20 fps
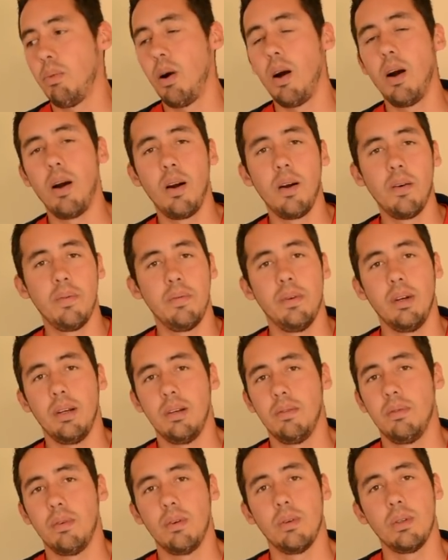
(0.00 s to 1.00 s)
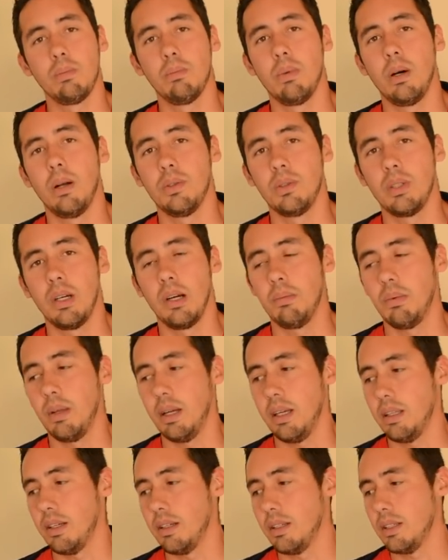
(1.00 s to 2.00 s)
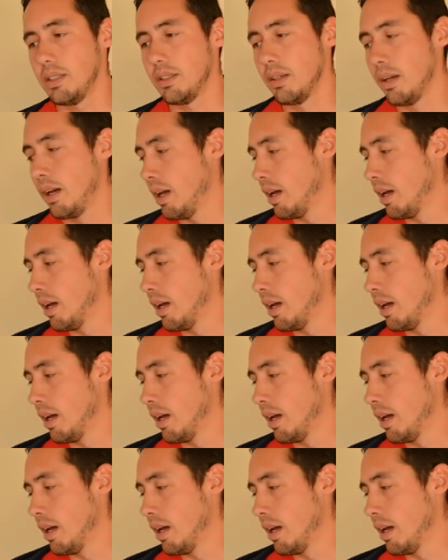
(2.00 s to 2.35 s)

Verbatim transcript: Perfect for a small job like this.